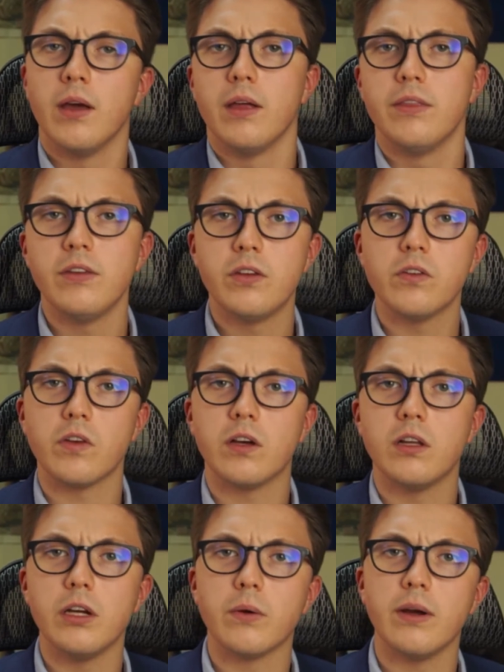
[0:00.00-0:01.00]
This is a
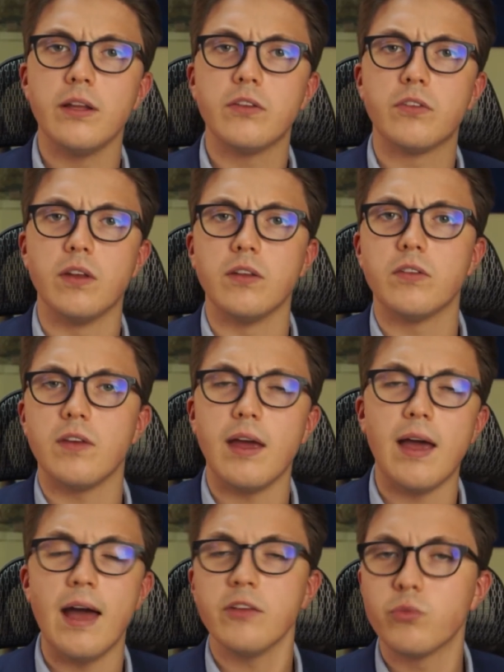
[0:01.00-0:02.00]
clear instance,
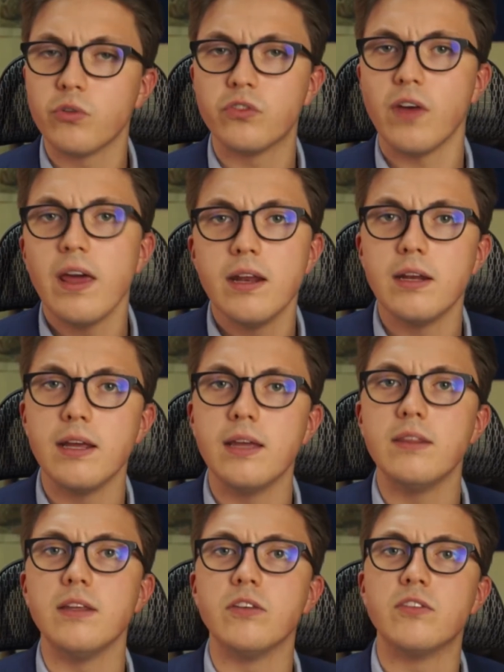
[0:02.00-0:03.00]
as was cited
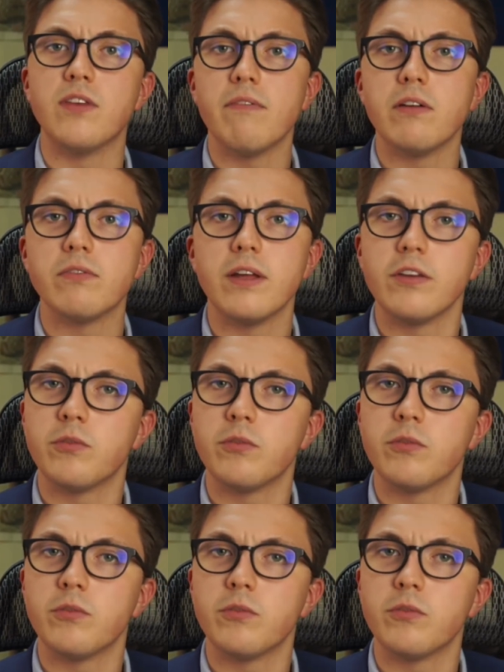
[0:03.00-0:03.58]
in the 7 of